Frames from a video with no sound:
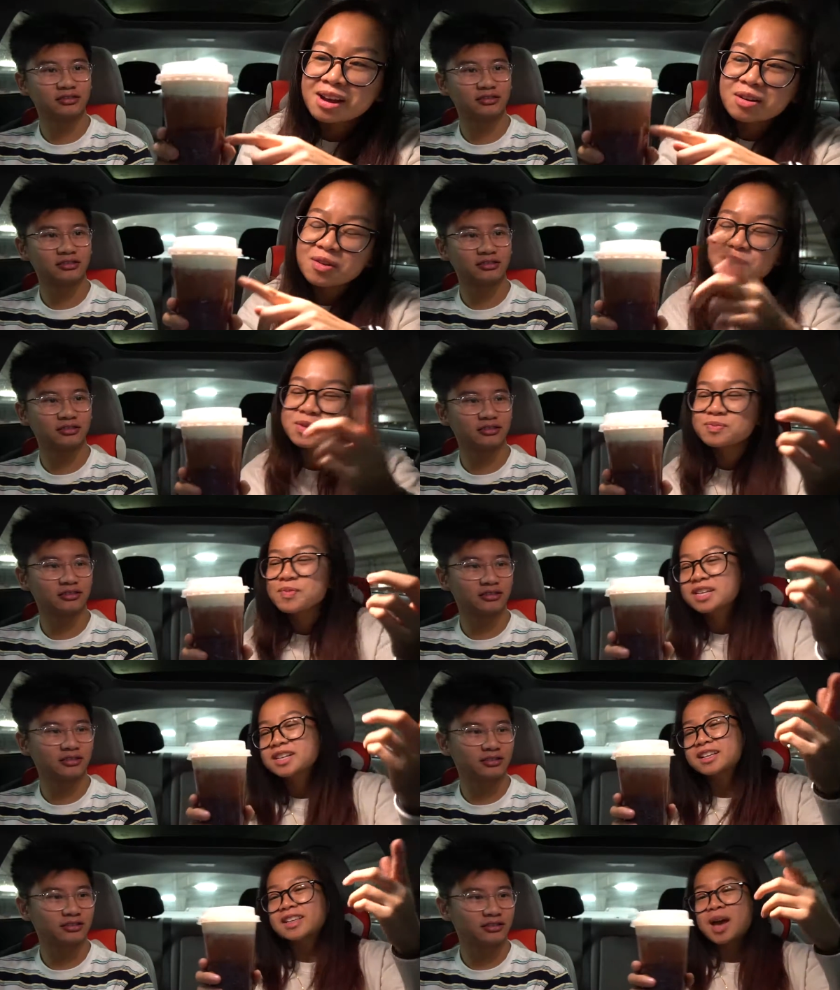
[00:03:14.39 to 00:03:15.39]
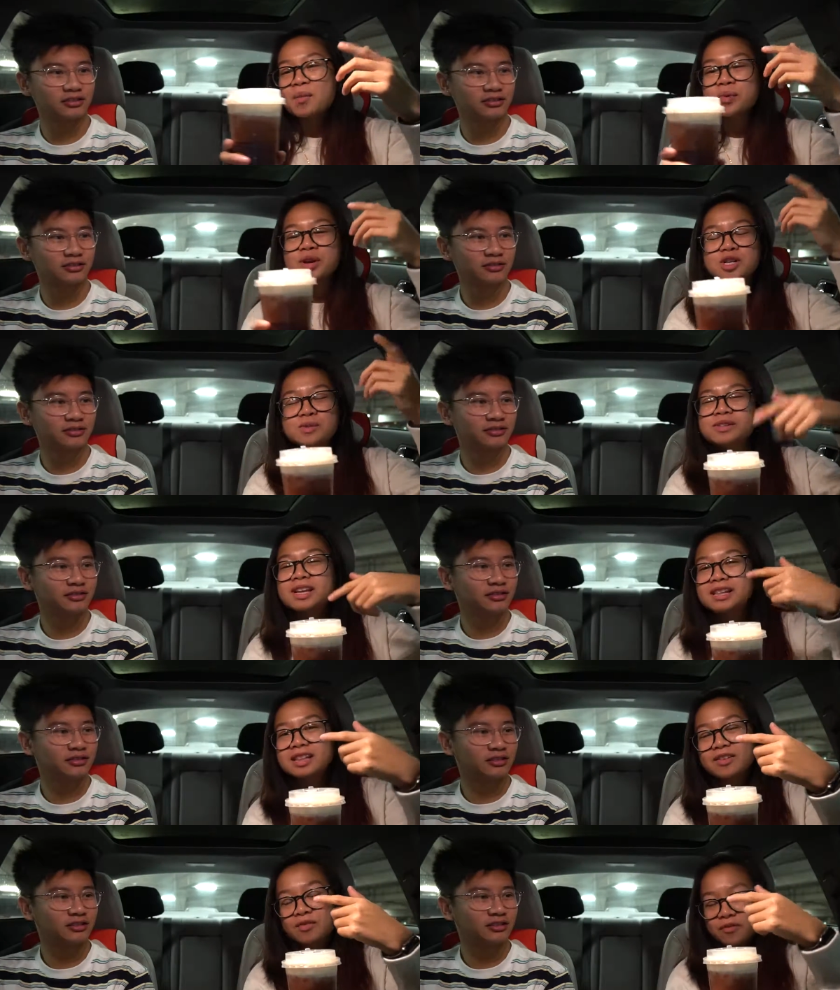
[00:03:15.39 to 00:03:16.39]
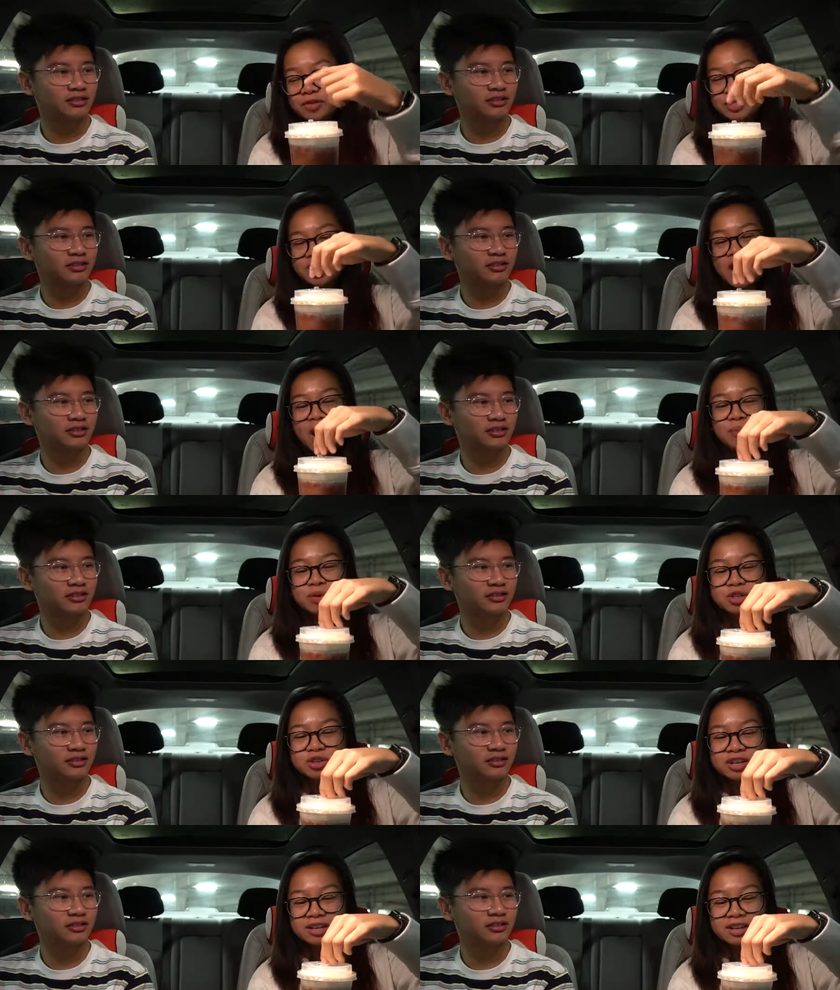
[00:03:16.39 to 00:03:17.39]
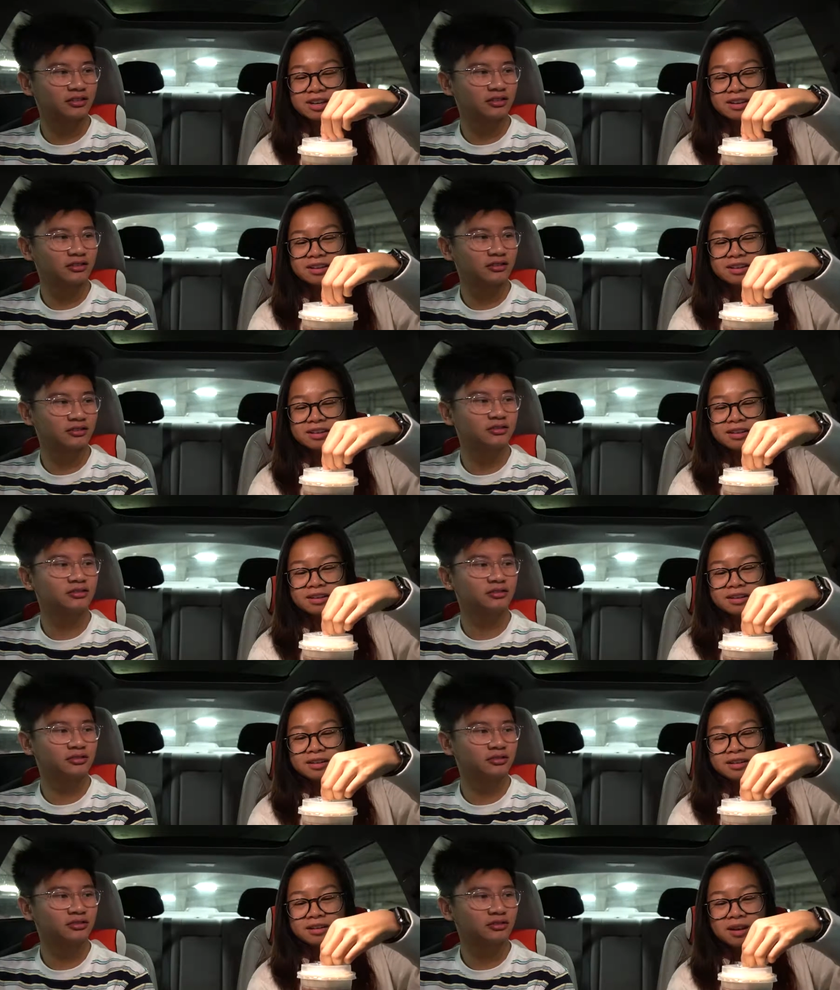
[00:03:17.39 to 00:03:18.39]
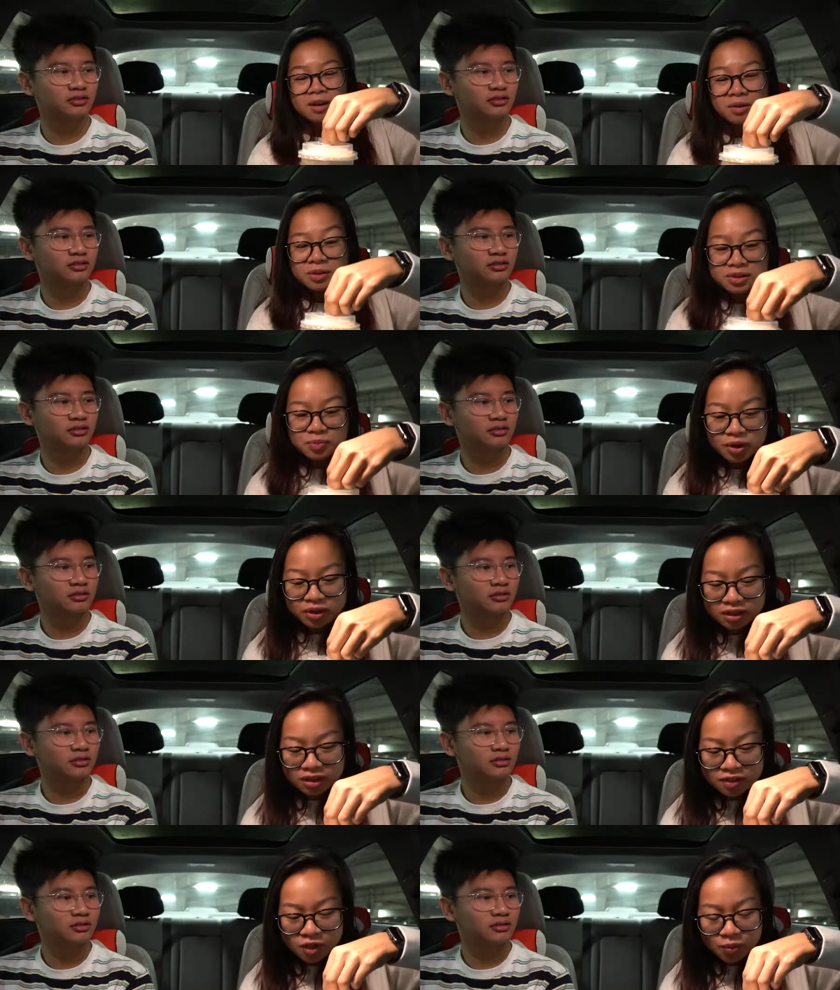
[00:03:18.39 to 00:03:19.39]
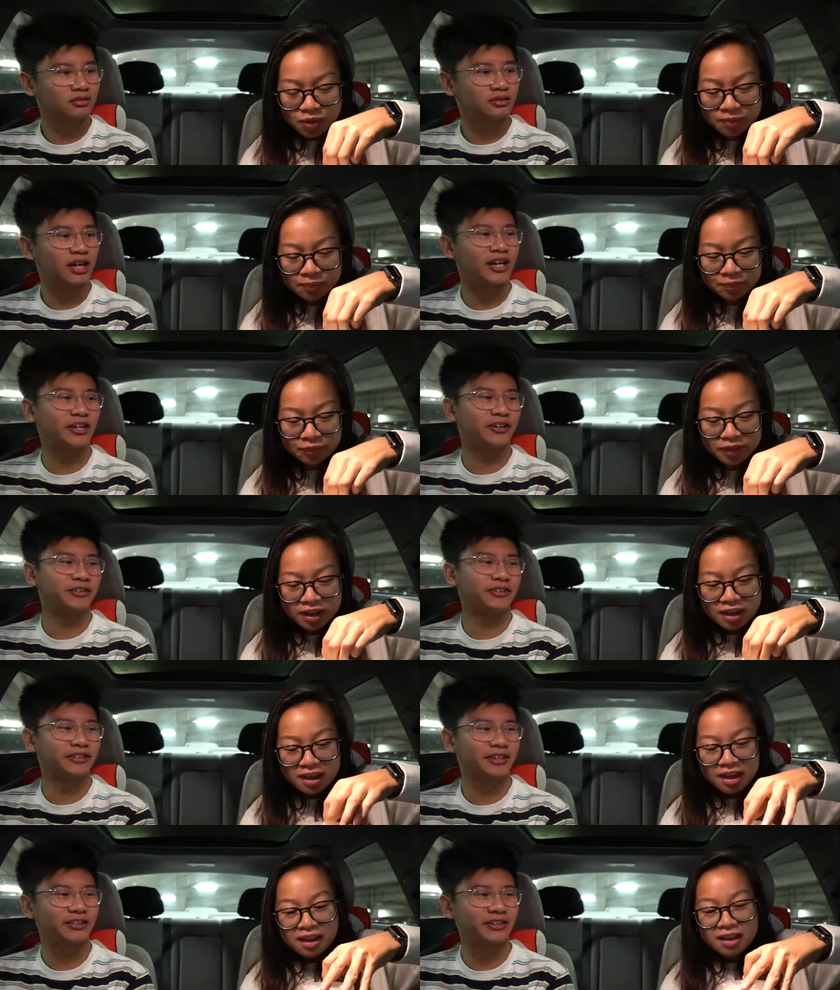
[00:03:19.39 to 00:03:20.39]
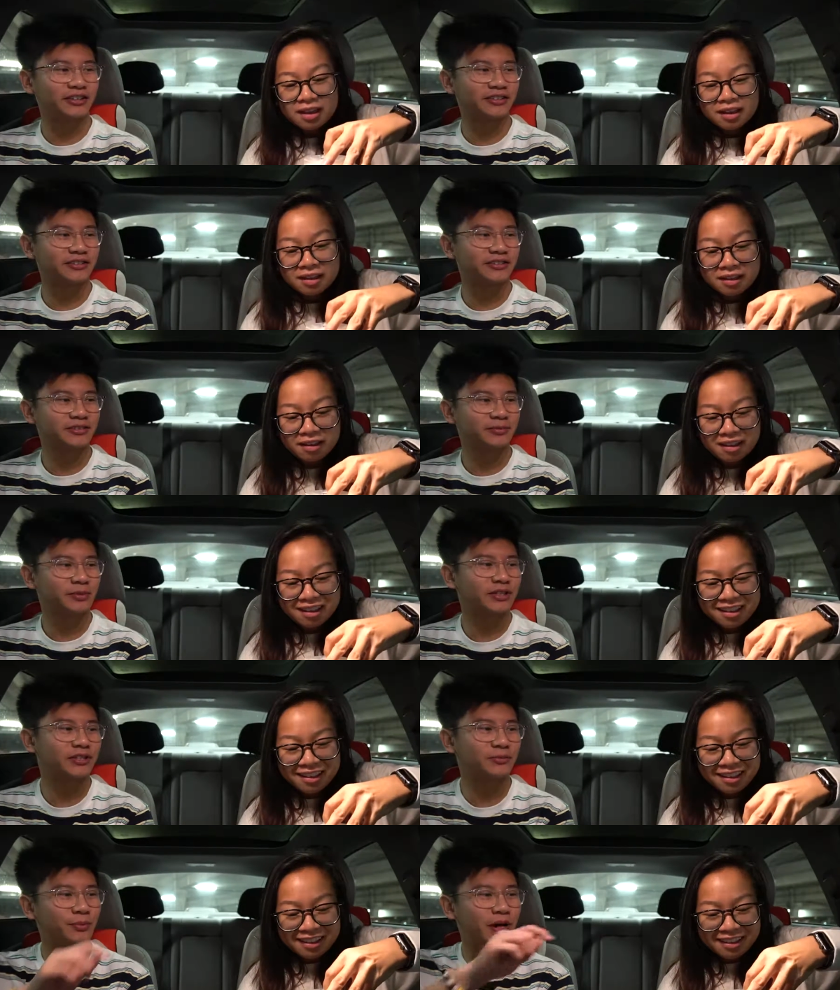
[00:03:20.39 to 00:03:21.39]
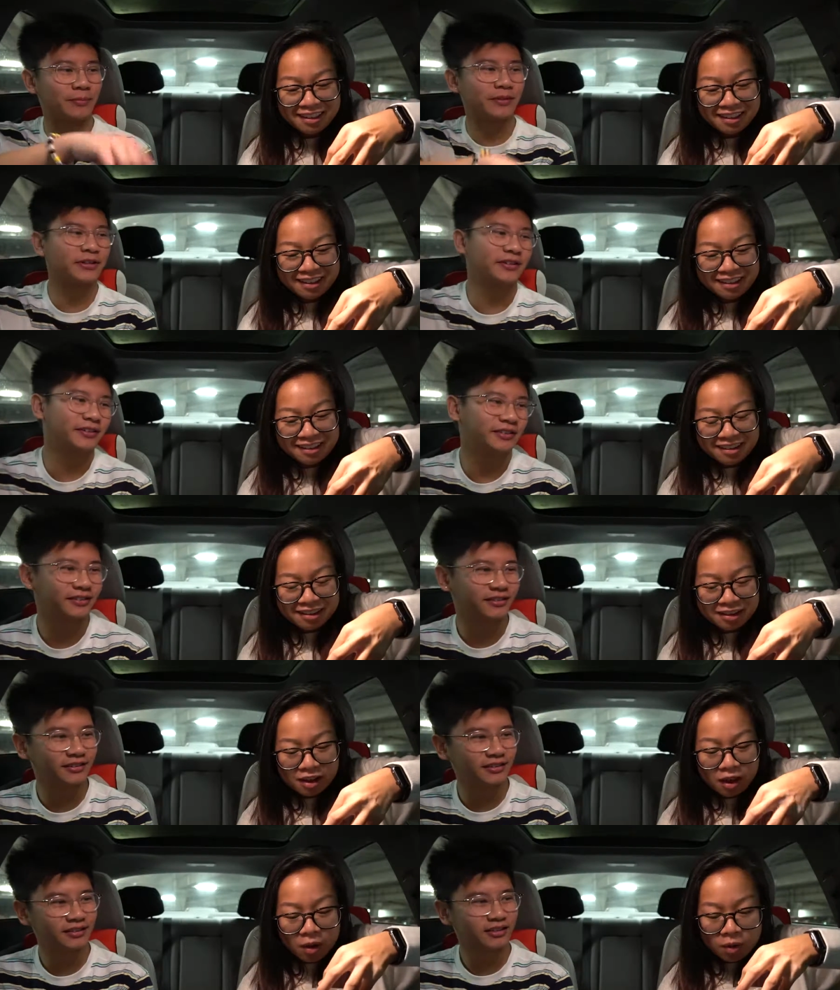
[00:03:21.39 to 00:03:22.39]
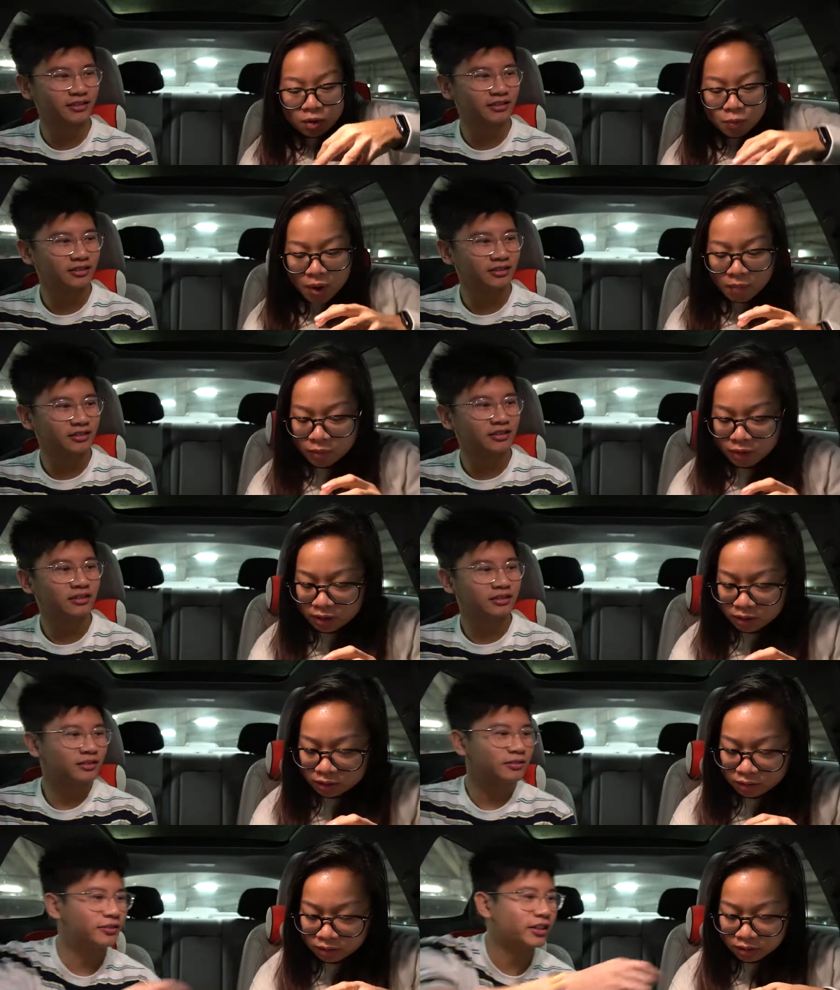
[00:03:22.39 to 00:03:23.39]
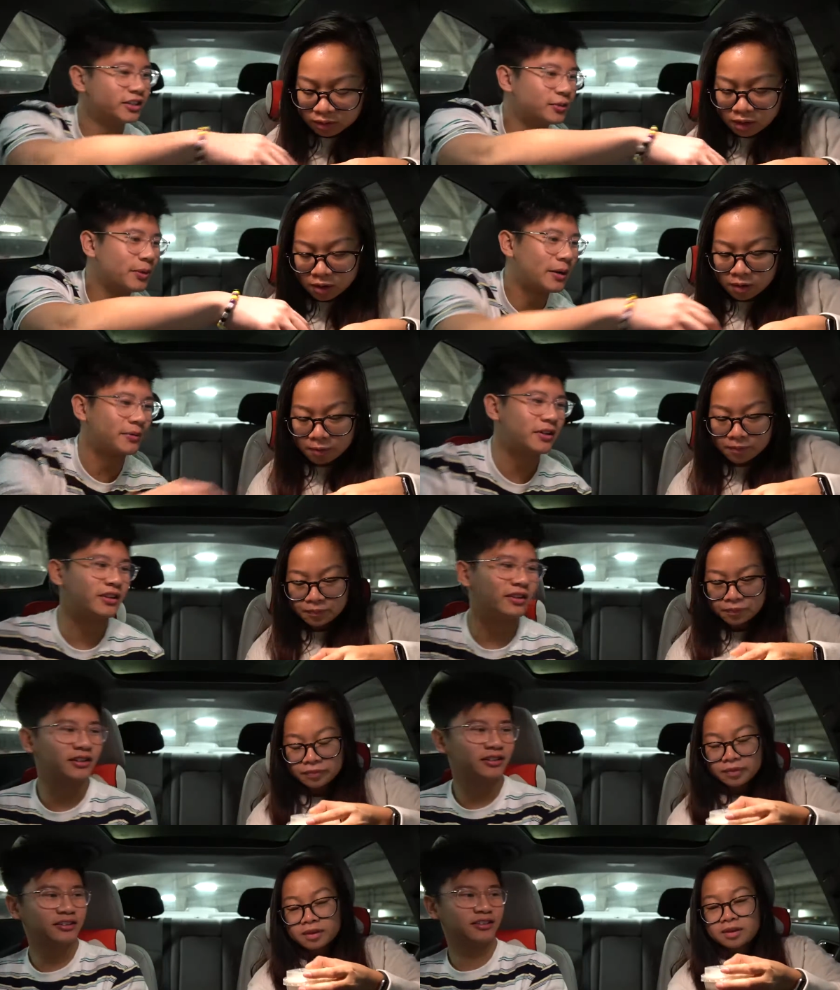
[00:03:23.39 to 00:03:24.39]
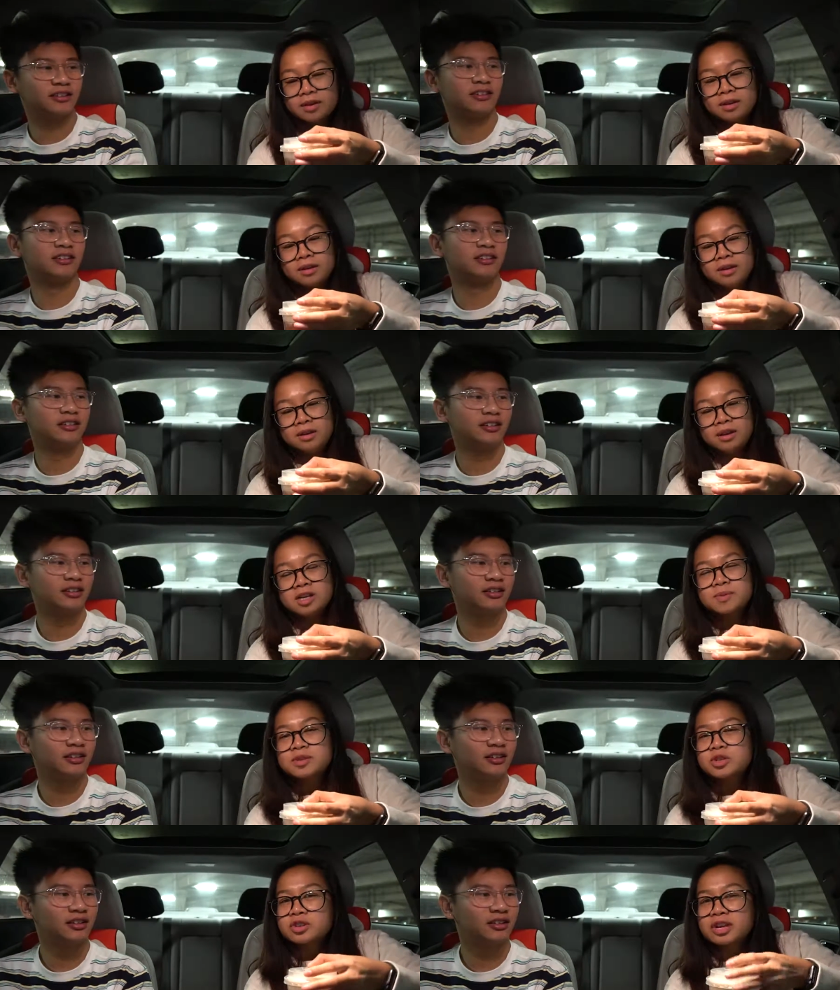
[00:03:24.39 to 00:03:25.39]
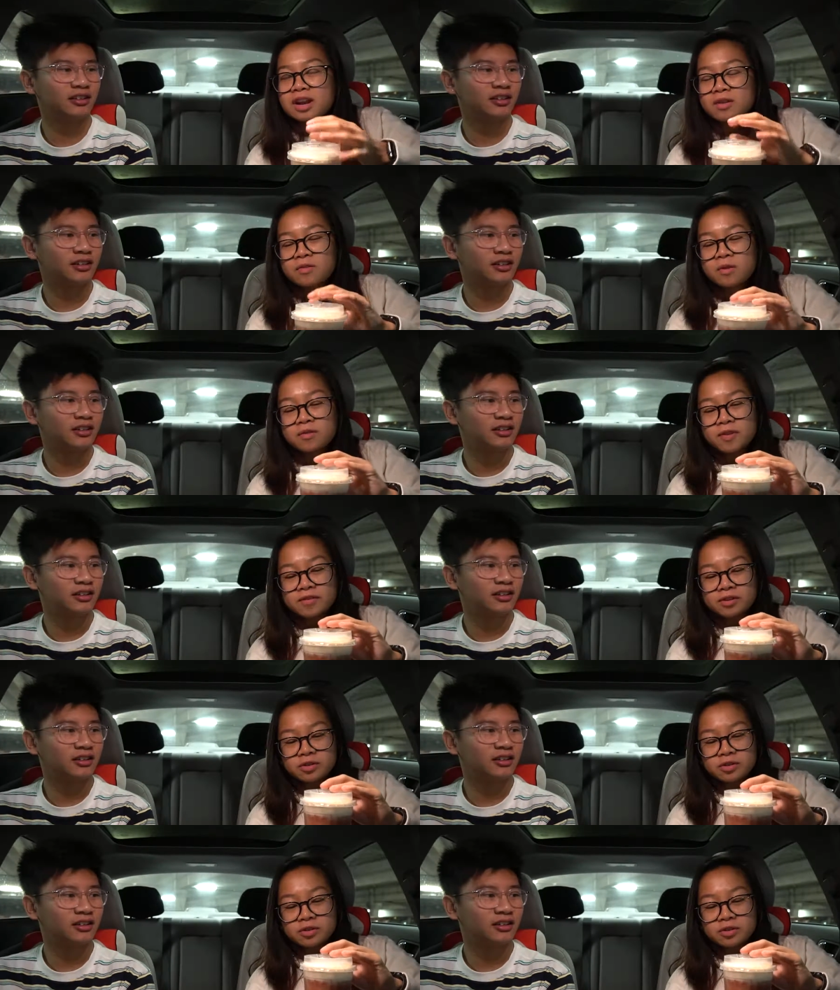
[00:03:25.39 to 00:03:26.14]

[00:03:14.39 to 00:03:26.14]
Speaker 1: I don't know if it's supposed to mix like that, but you're supposed to like lift up the top to drink it. Oh, this barely lifts open. I know.
Speaker 2: I don't like those. But then you pop it. Yeah.
Speaker 1: Oh, you pop it where? Right, you oh. pop it
Speaker 2: in there. And
Speaker 1: you're supposed to drink it at a 45